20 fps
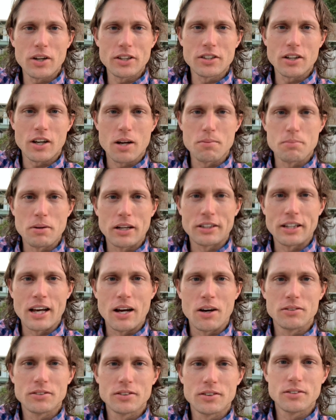I talk about
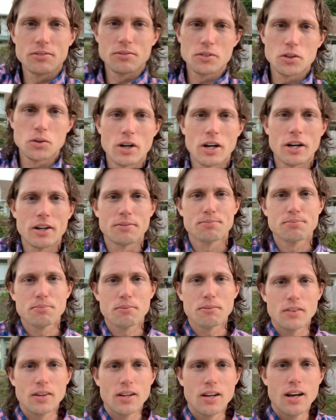that? Well,
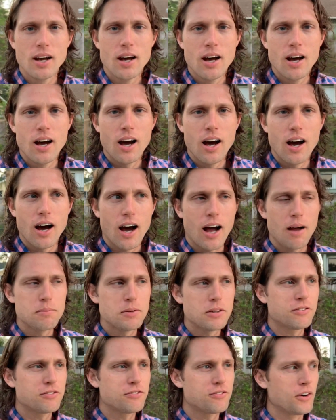I've
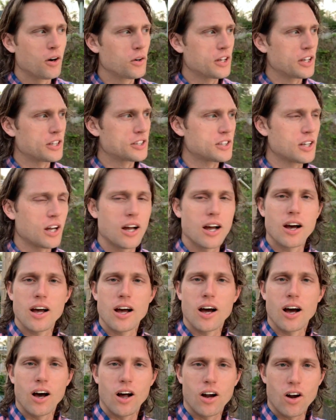been focused
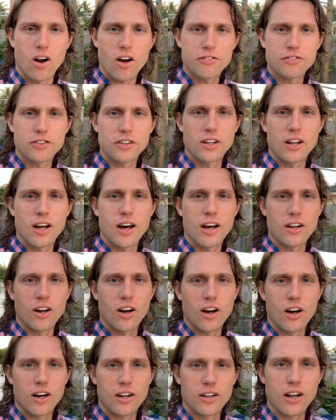an awful lot
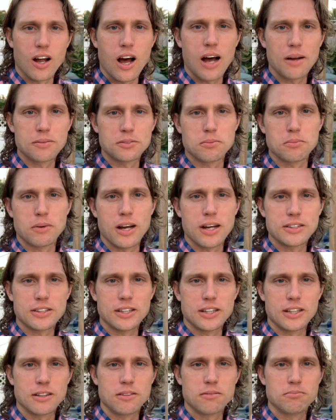on
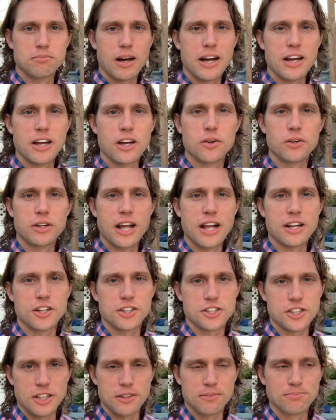optimizing my own
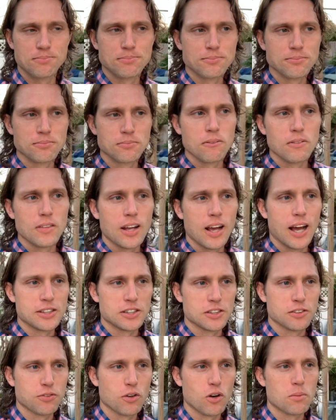energy. As
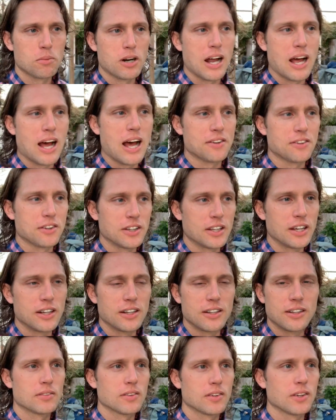a former athlete,
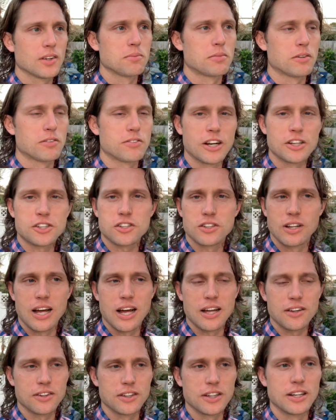professional
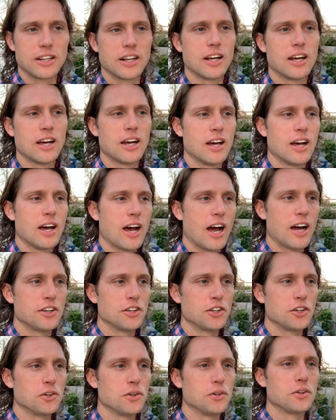athlete, I
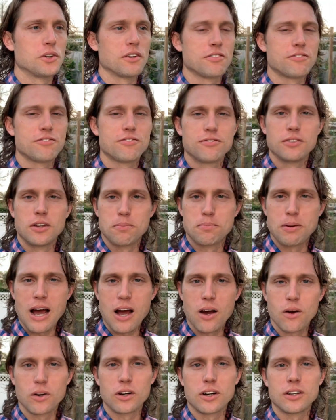knew the, the
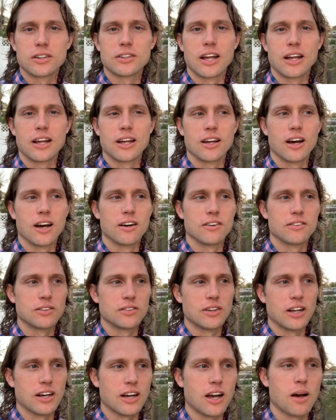power that, uh,
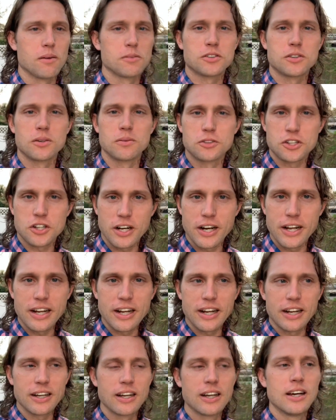that comes from
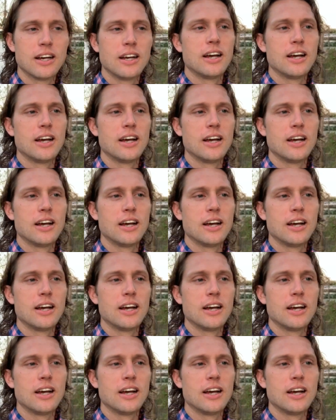training.